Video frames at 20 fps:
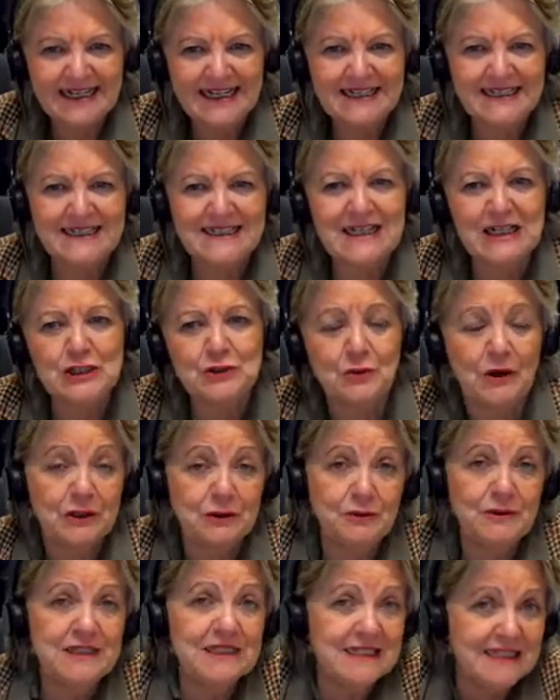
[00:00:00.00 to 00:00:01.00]
This is
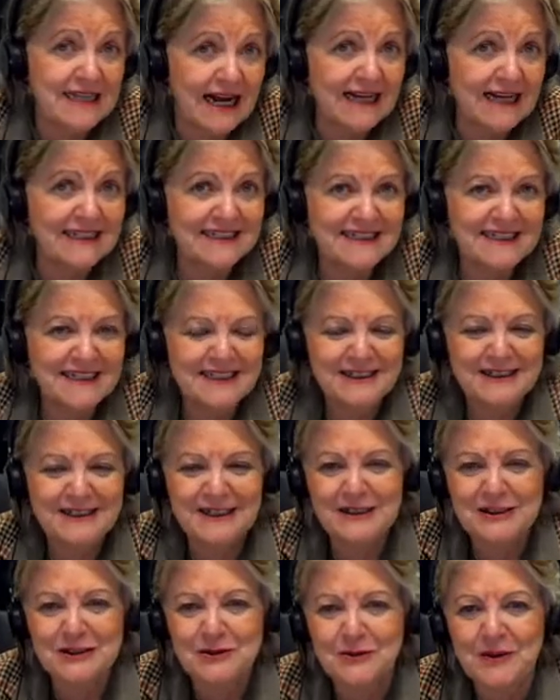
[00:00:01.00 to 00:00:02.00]
what we signed
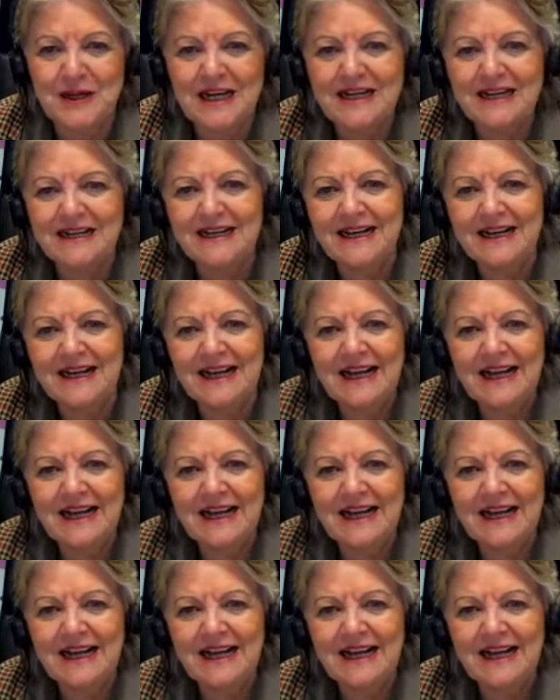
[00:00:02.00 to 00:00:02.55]
this week,